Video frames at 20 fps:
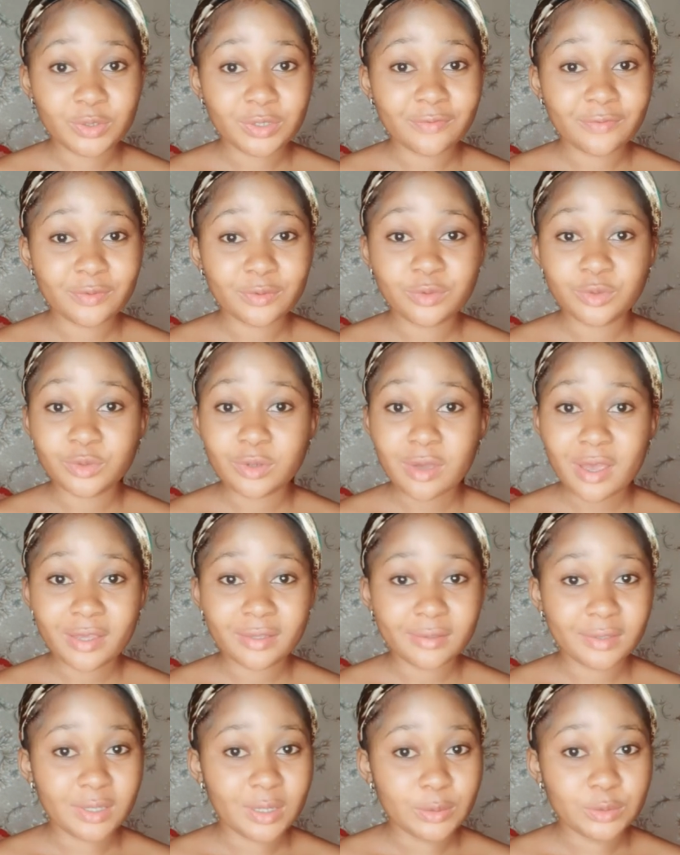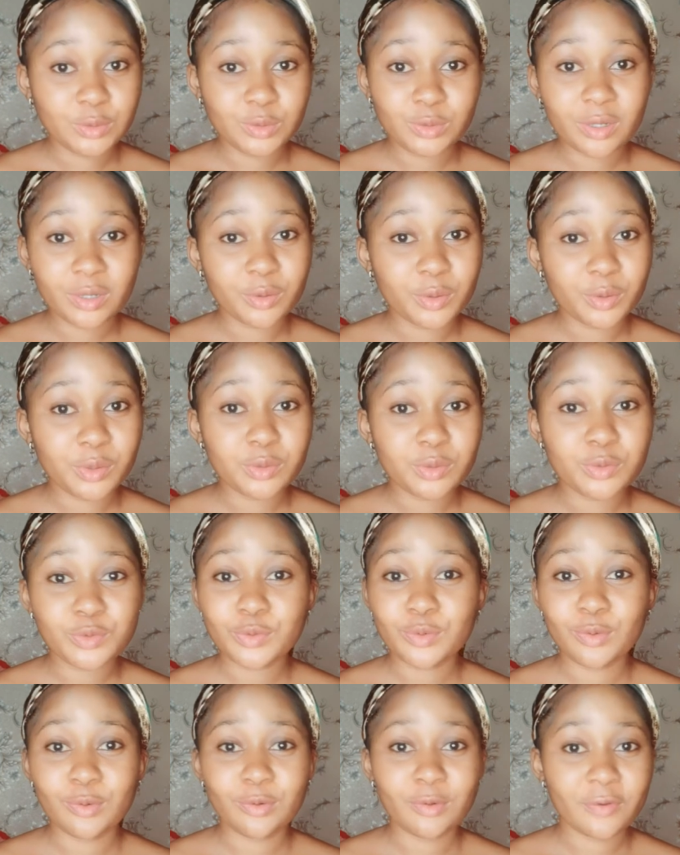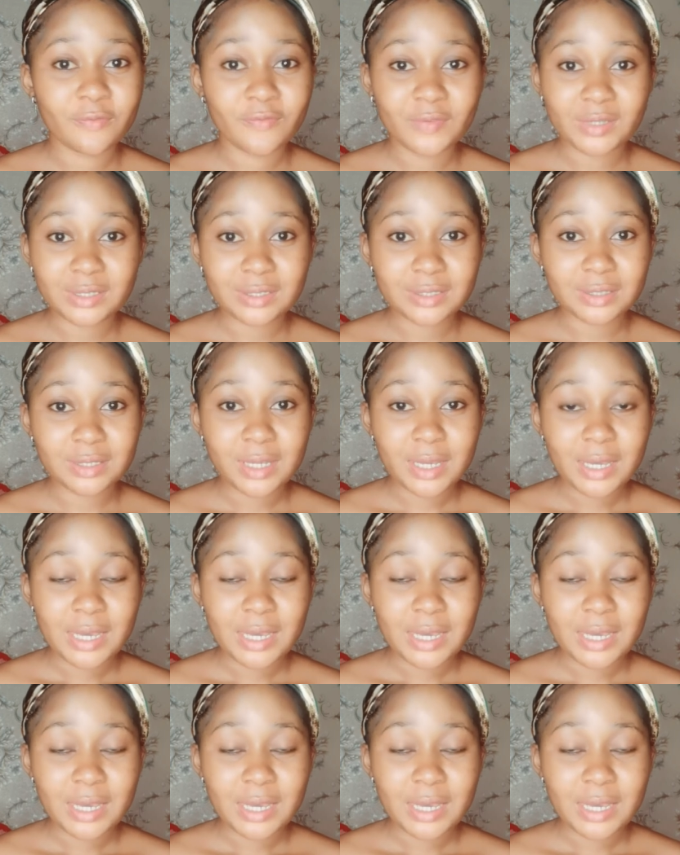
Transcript: if you try it out, you are going to love it.